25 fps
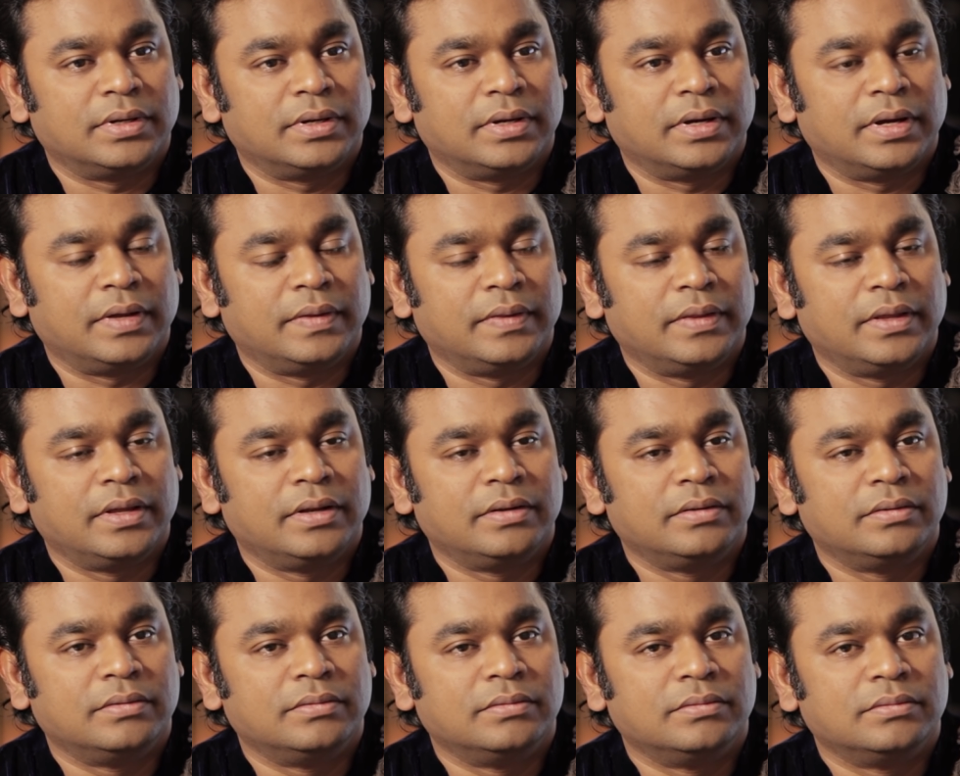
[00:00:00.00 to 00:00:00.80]
And
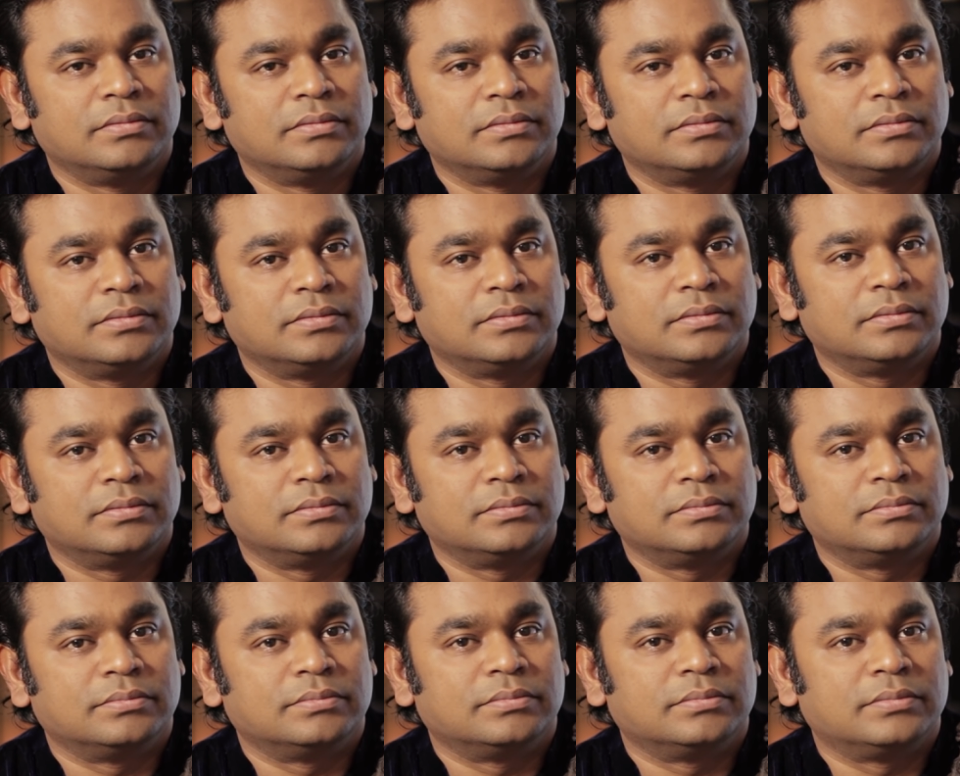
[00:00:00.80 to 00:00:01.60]
then
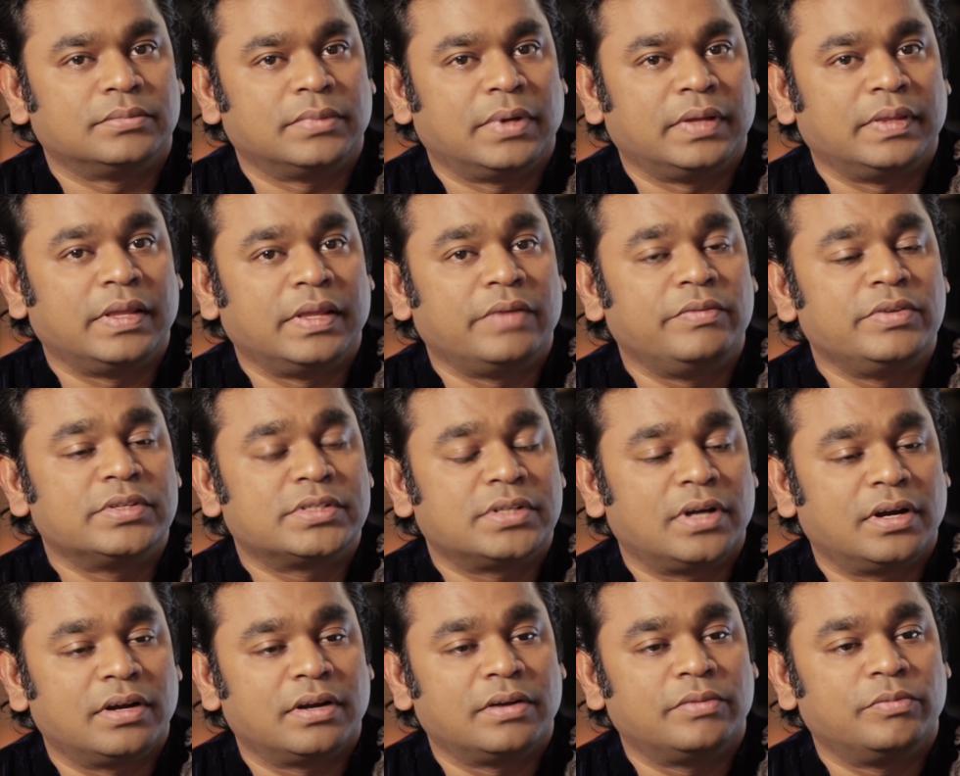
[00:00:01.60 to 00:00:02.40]
we
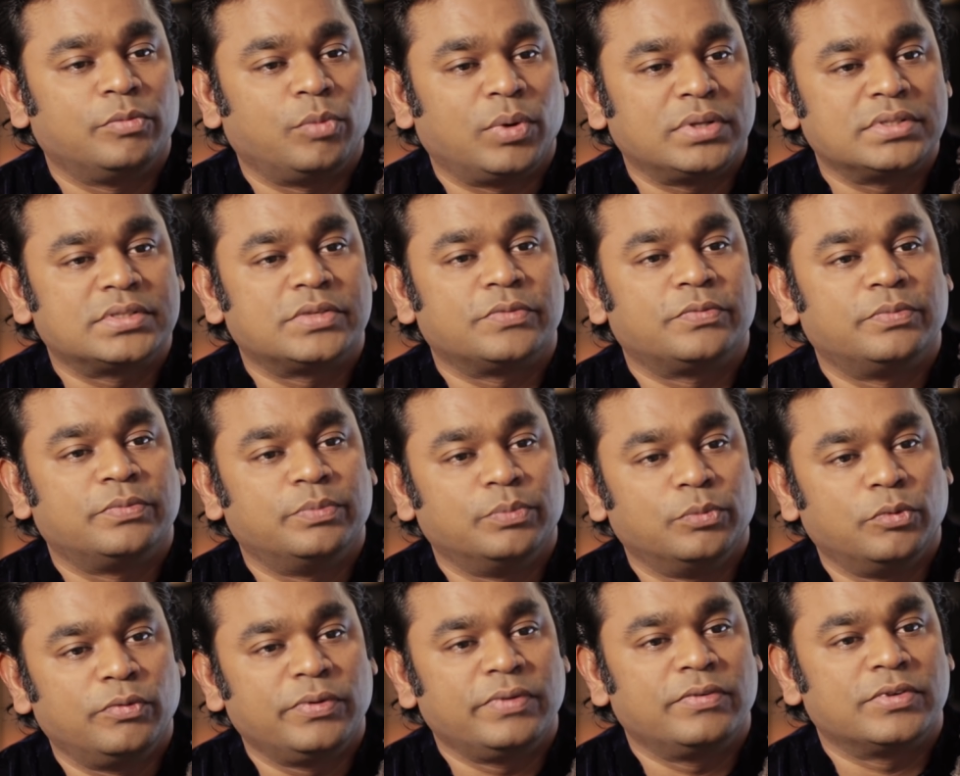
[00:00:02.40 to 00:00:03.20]
started, once the
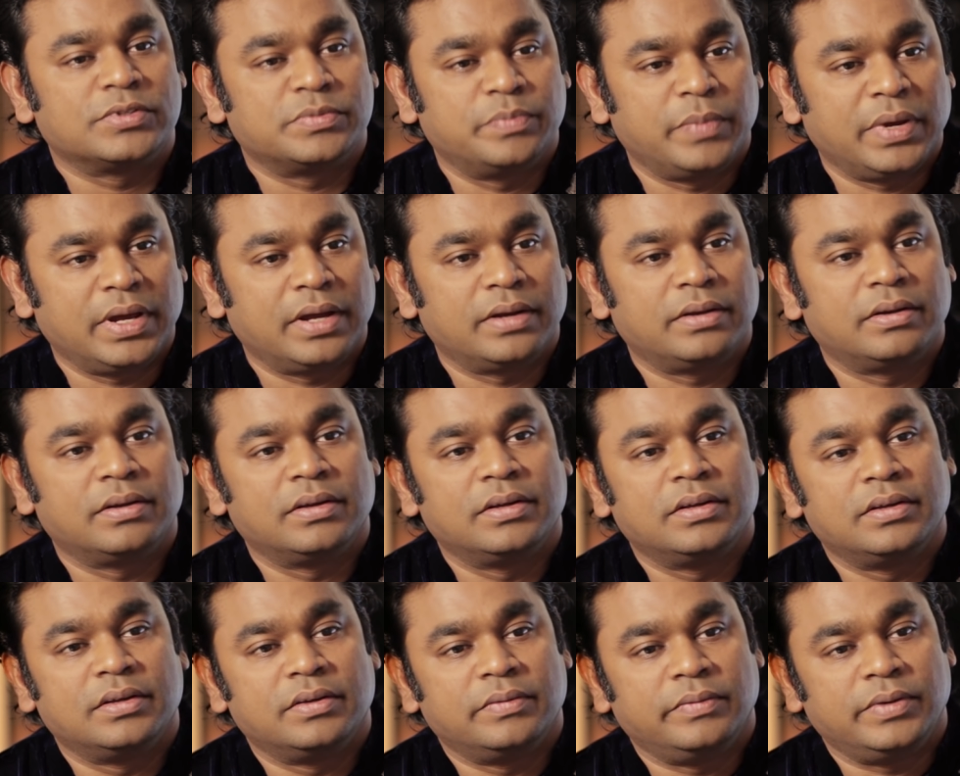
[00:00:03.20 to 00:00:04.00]
movie was made,
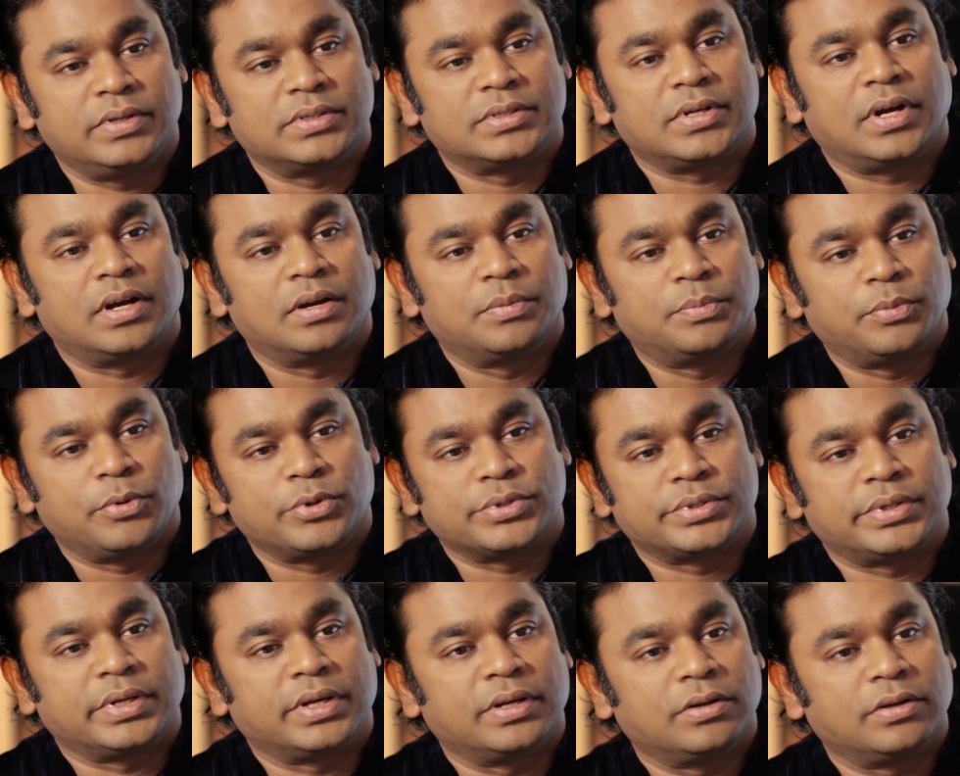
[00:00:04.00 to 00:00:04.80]
we started
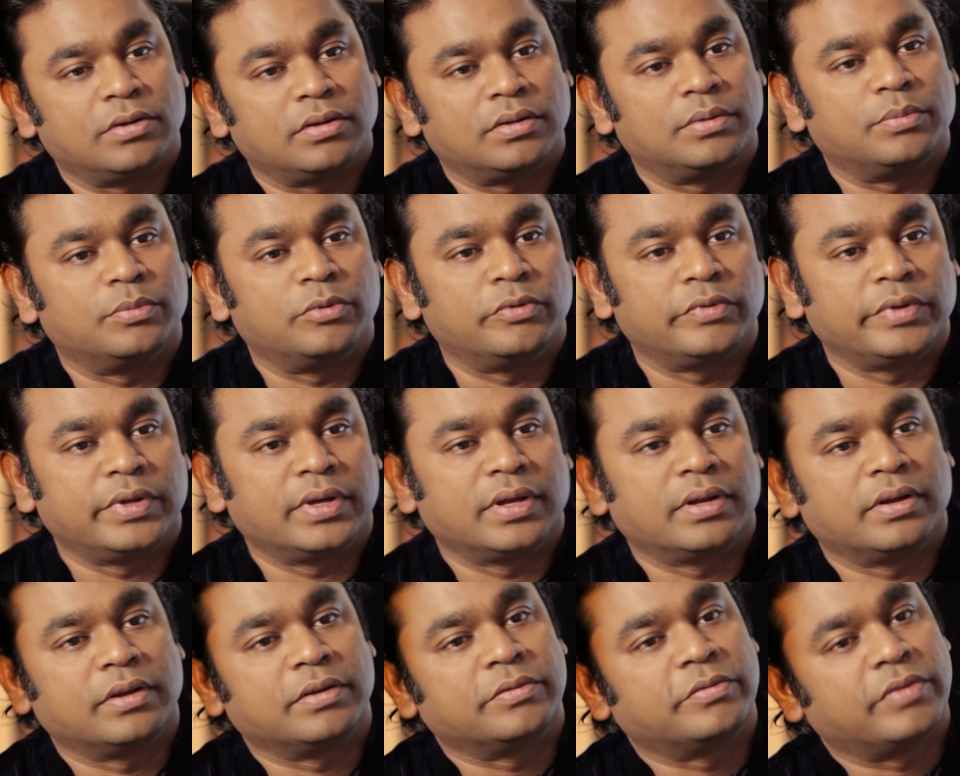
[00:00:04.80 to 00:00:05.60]
posting it on the movie,
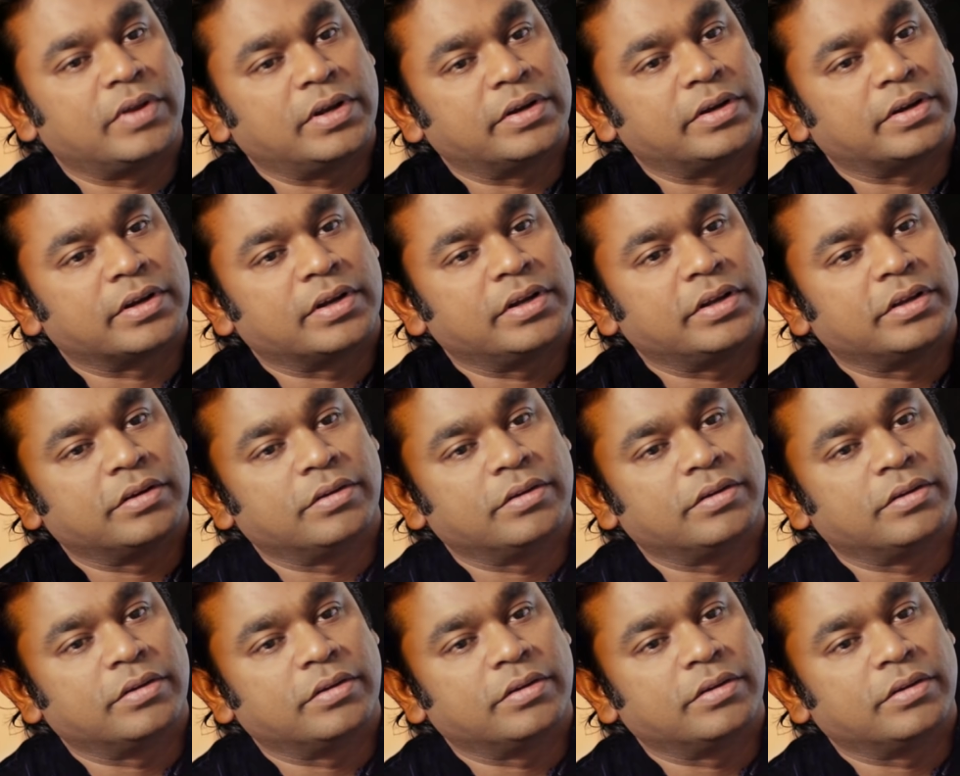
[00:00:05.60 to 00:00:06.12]
and it felt really